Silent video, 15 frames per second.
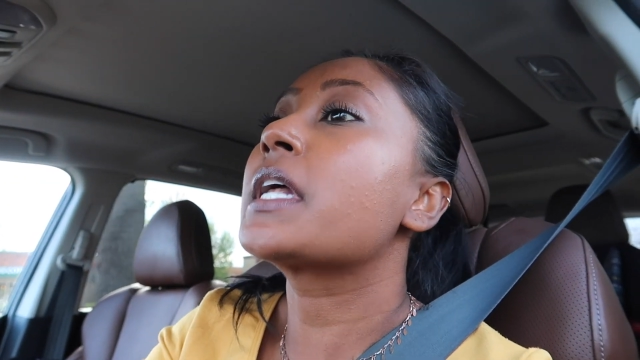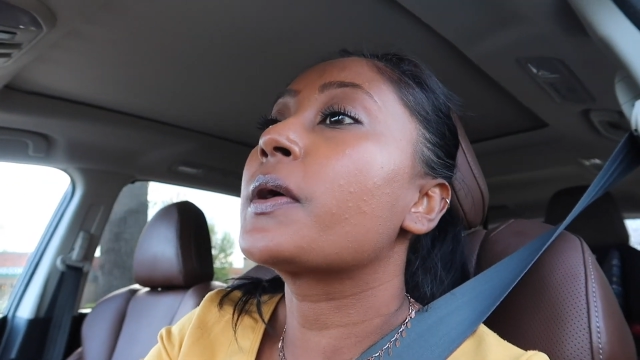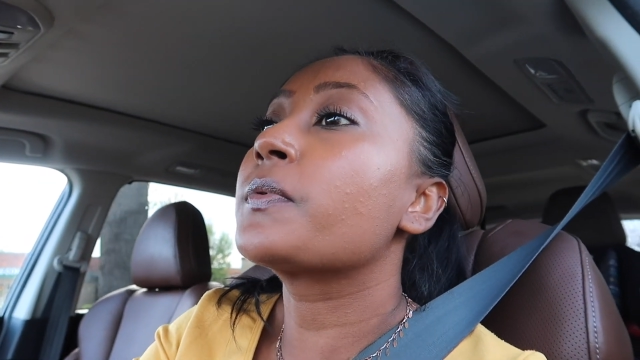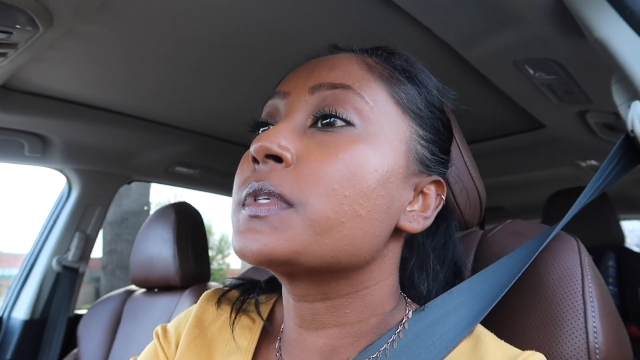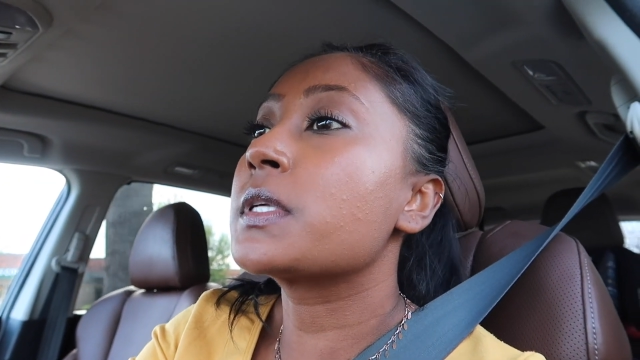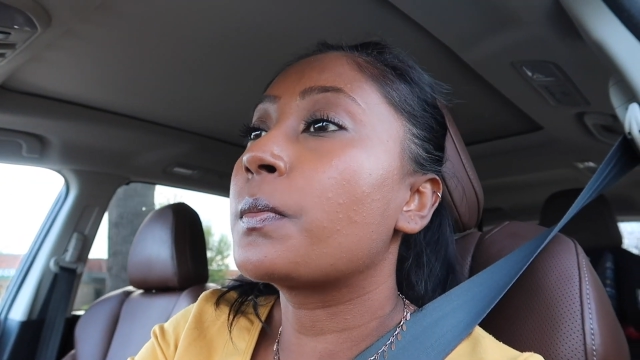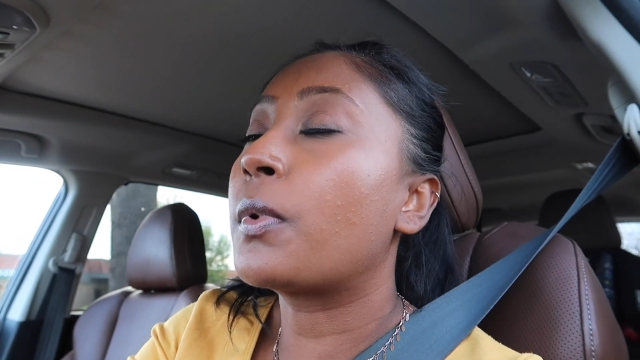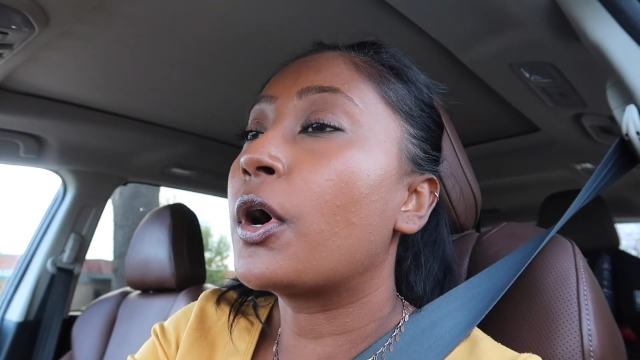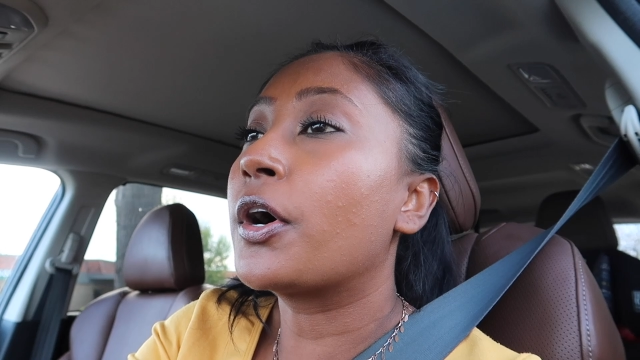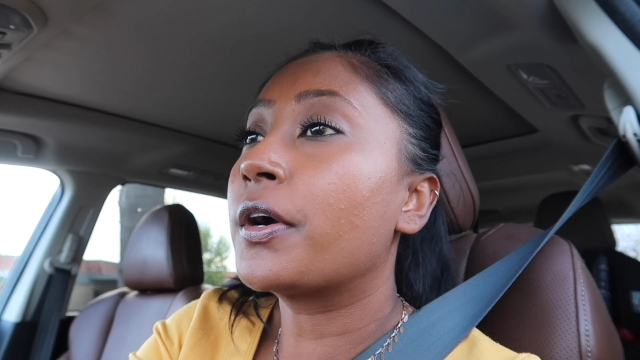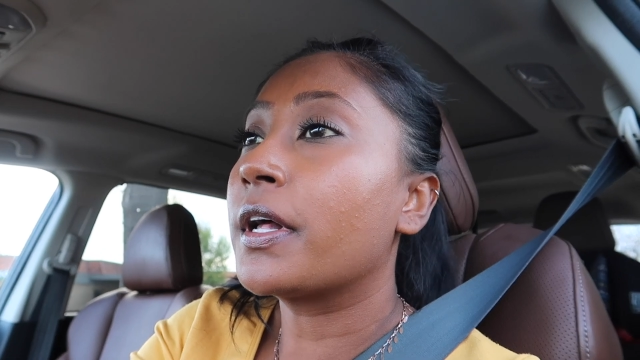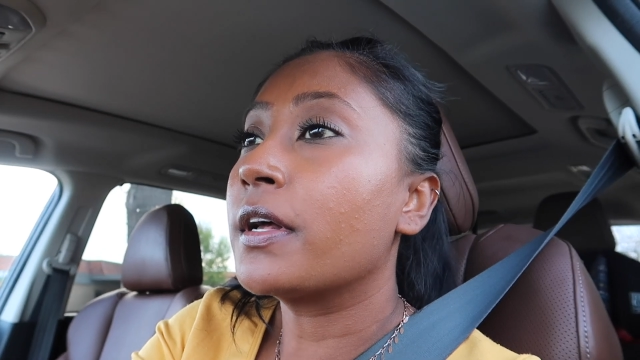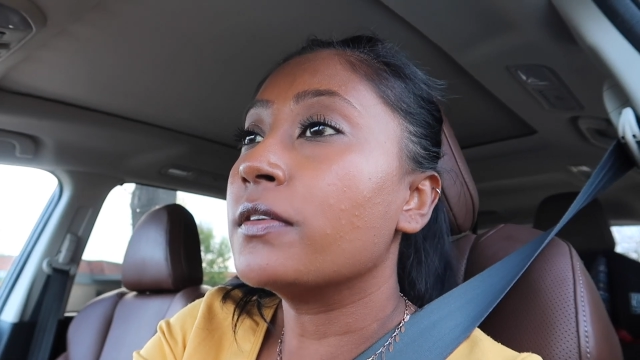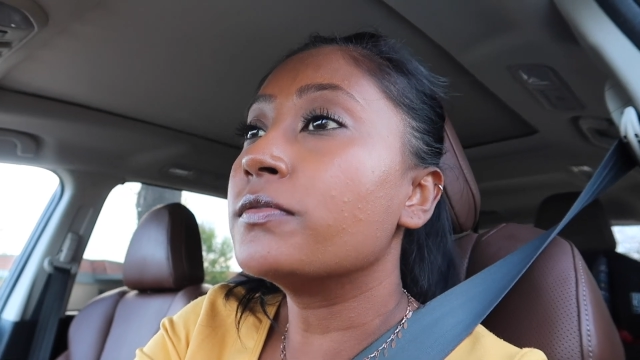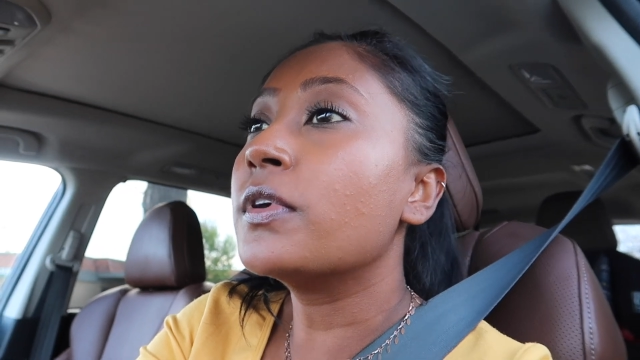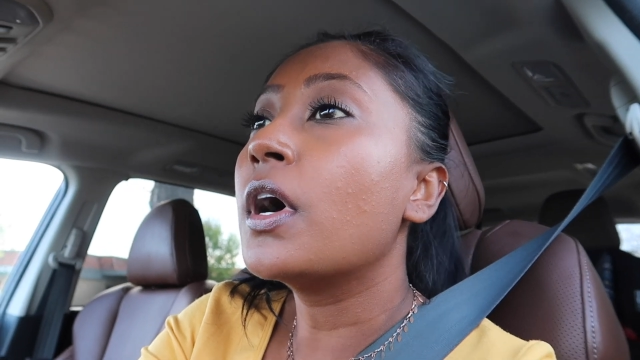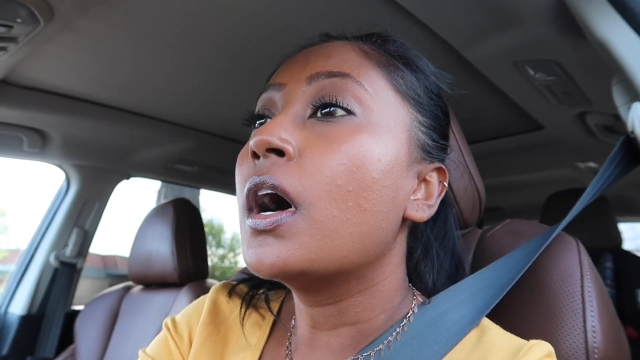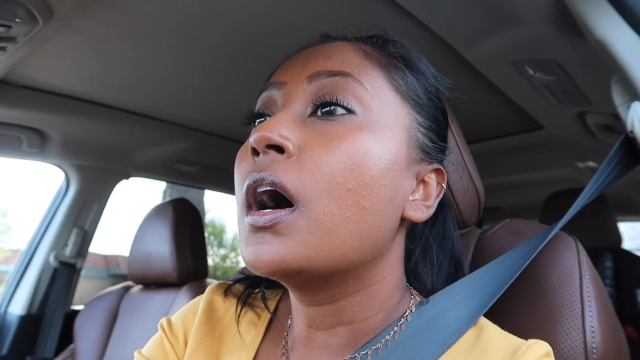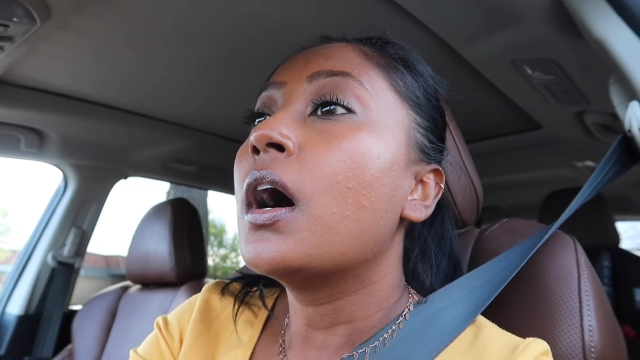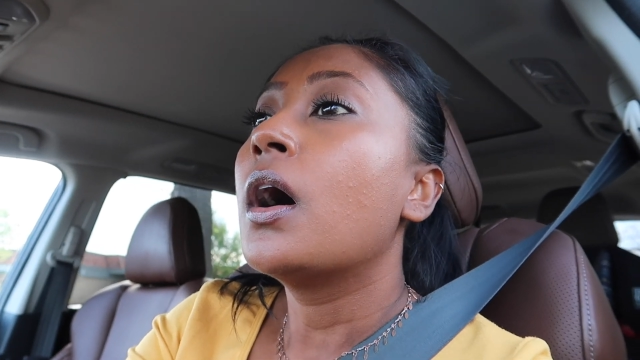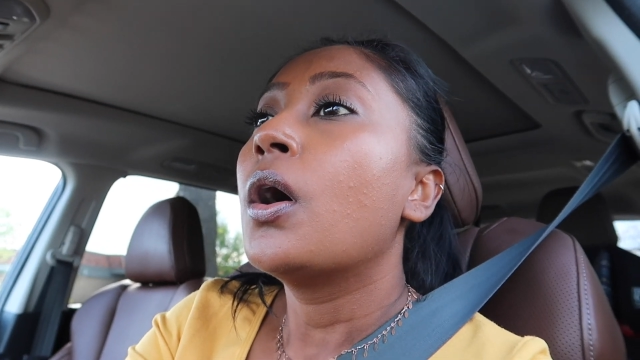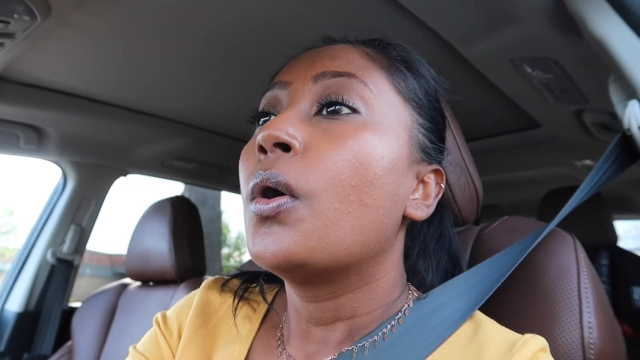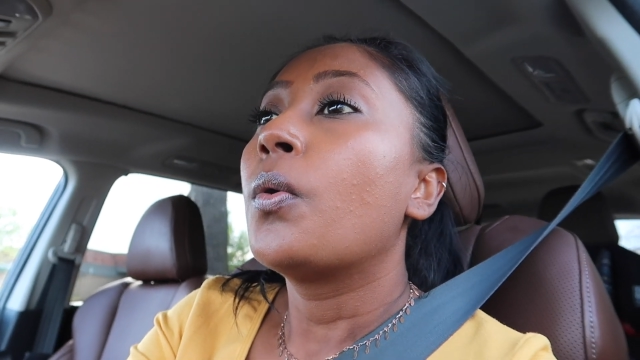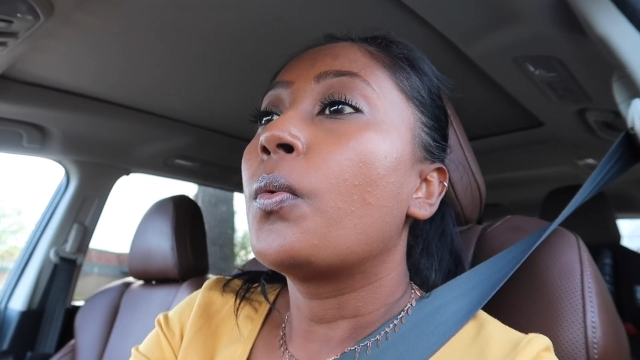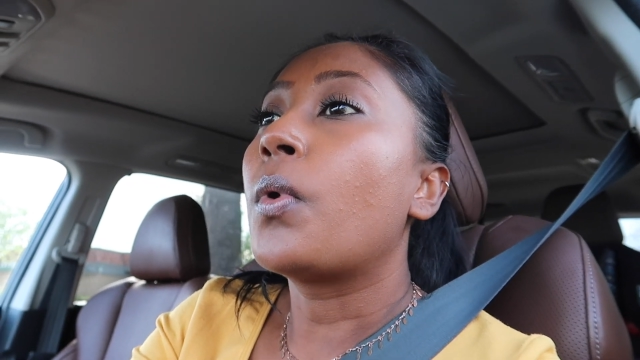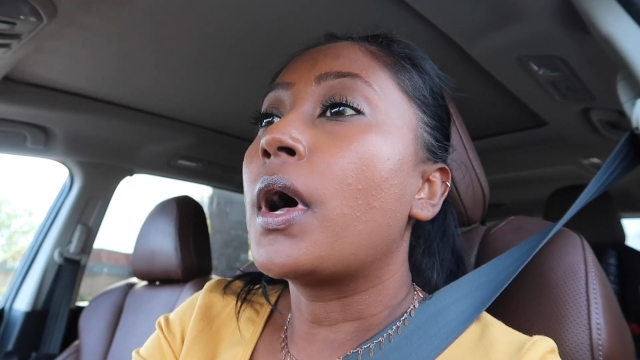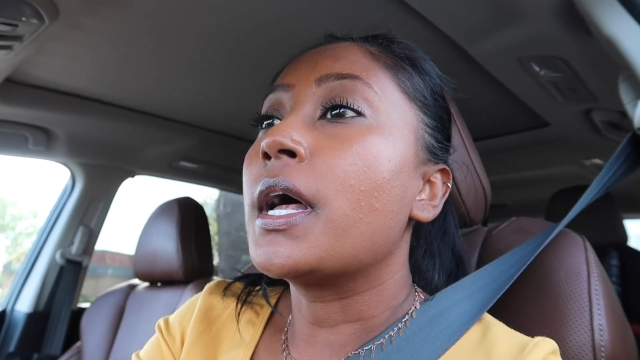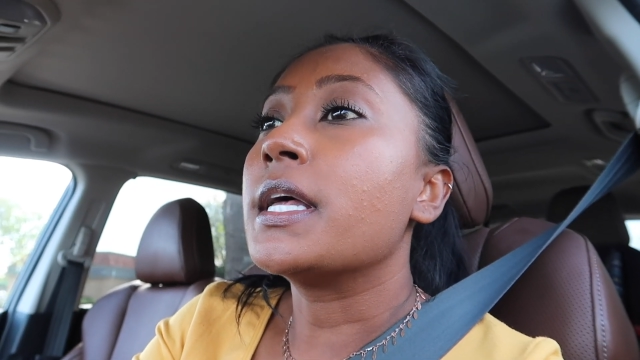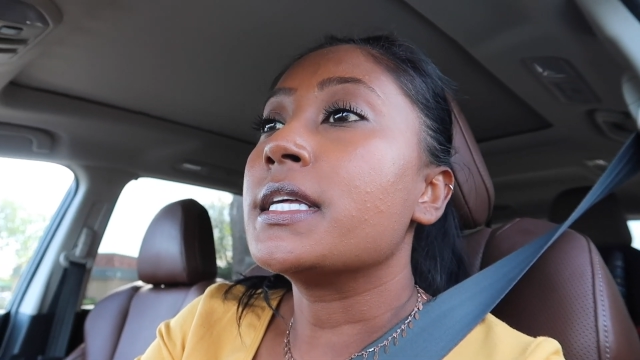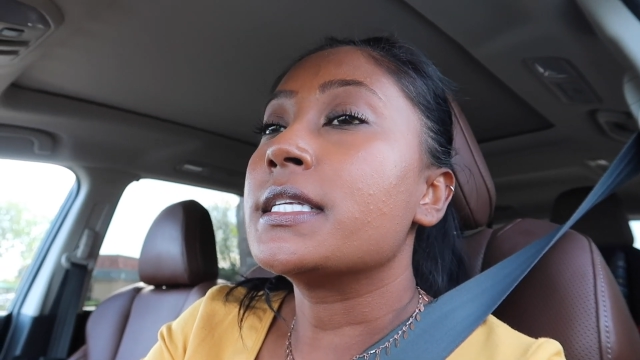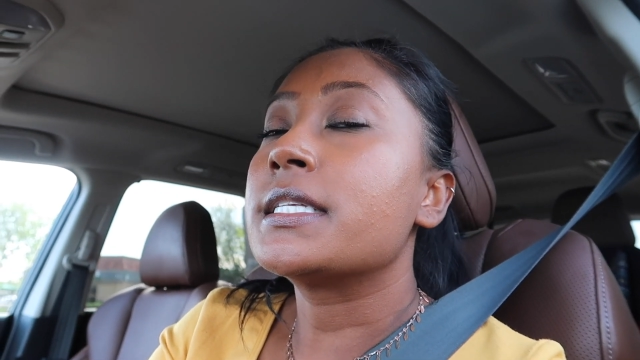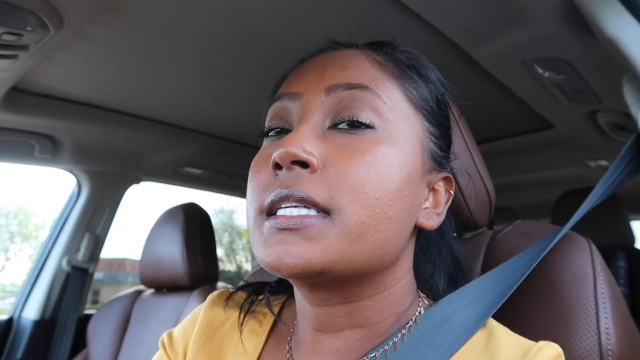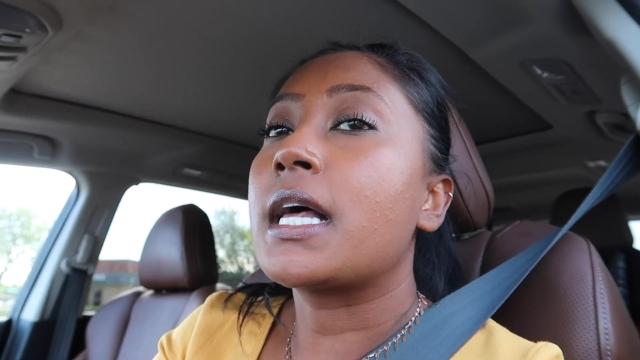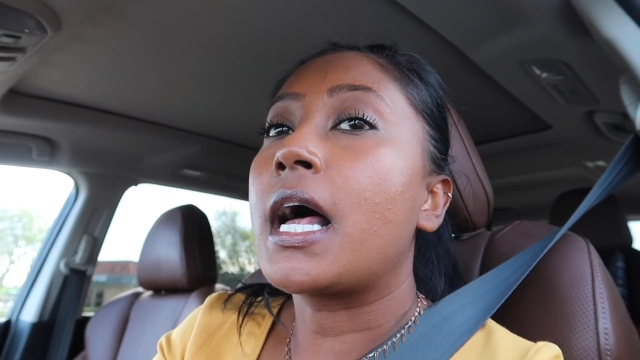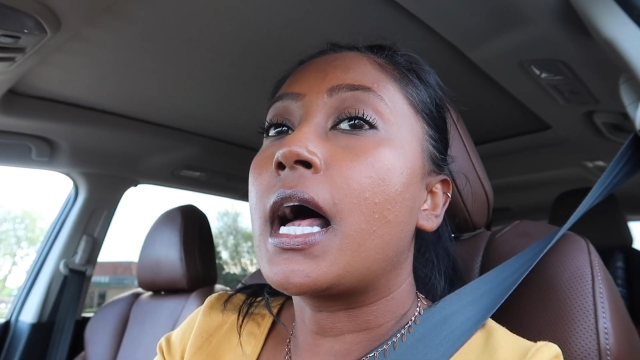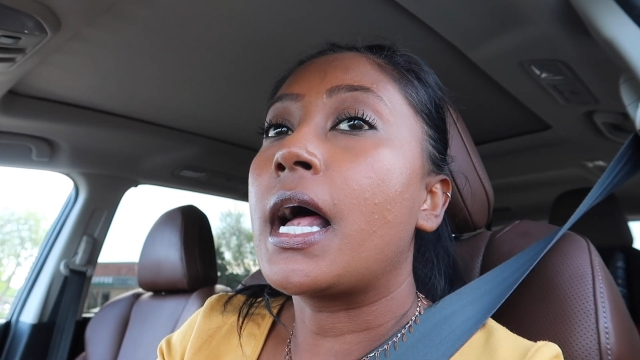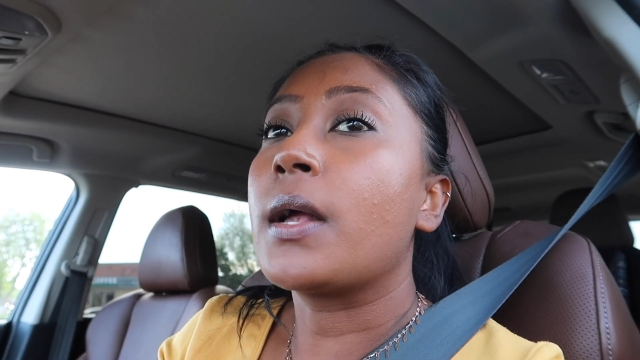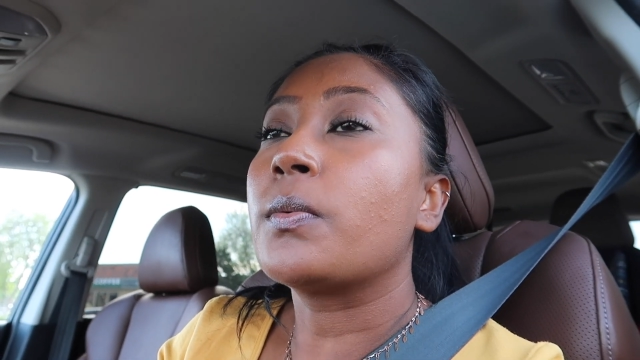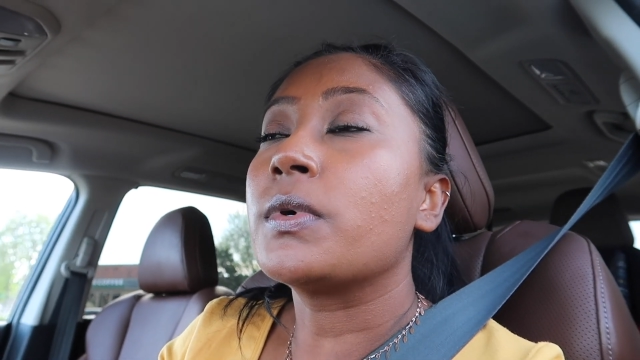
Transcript: that I was a part of was I